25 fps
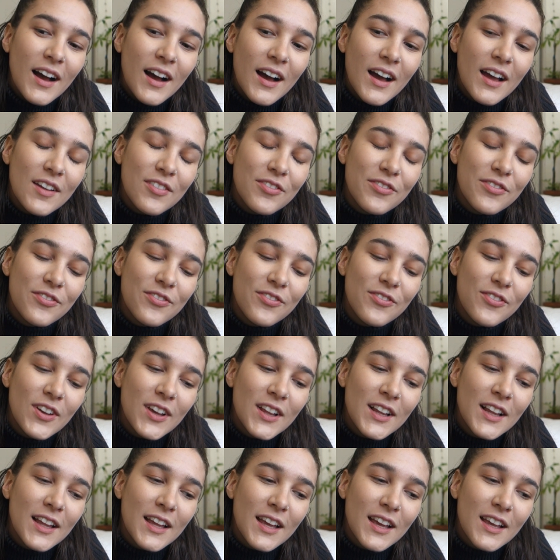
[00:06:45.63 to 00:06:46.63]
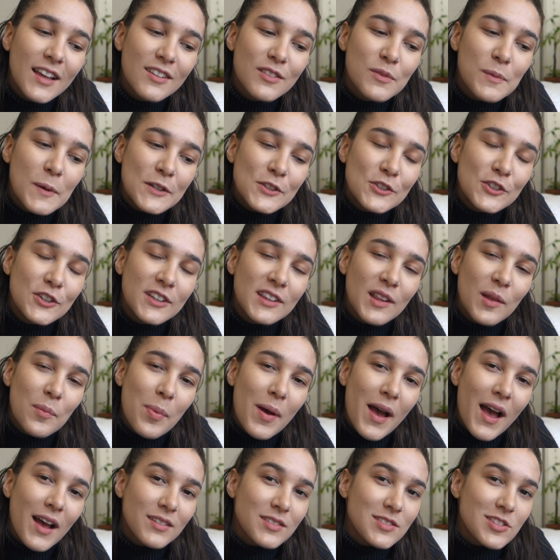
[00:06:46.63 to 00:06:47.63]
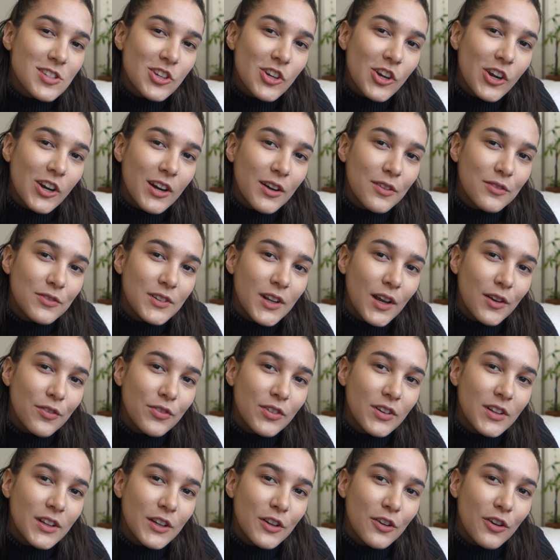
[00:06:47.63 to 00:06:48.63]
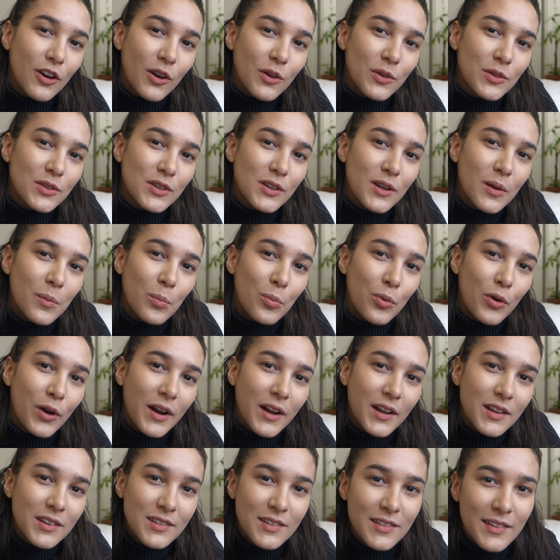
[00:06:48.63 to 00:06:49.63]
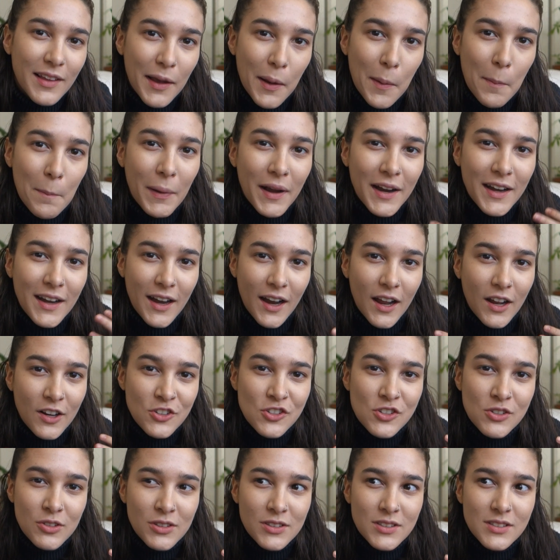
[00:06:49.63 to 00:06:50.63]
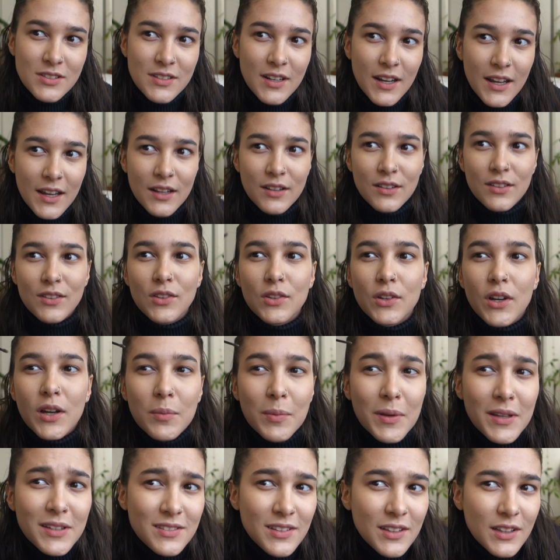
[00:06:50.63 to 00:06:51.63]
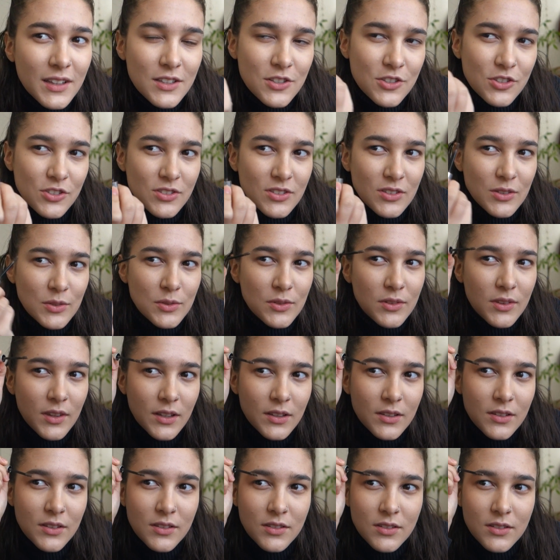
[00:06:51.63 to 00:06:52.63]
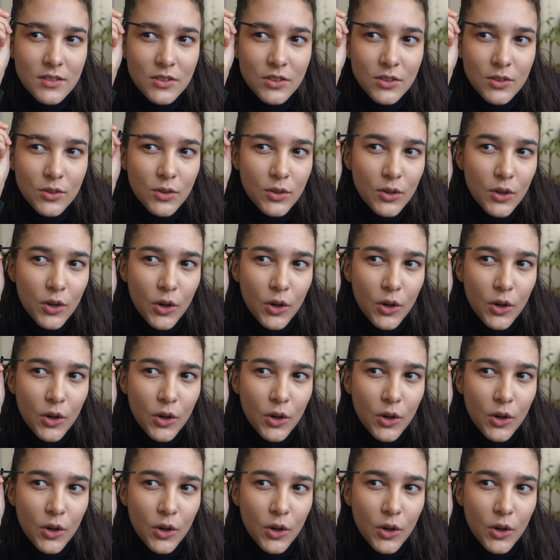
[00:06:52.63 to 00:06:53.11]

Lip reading: I feel like especially in the past year I've definitely grown to embrace like my natural state, so I basically just use this to